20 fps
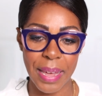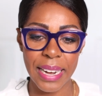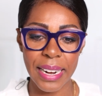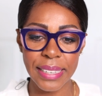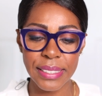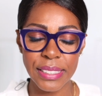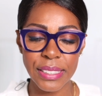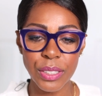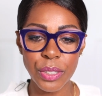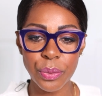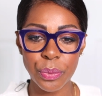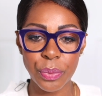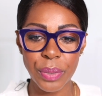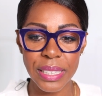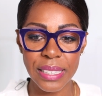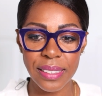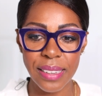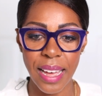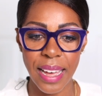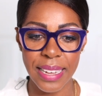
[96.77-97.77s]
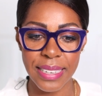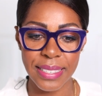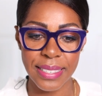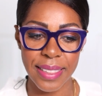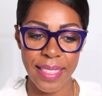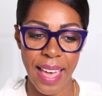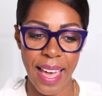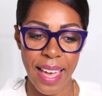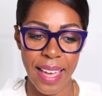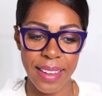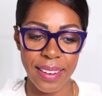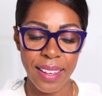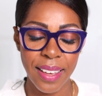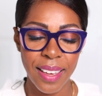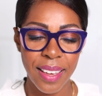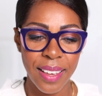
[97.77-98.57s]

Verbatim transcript: and I didn't realize that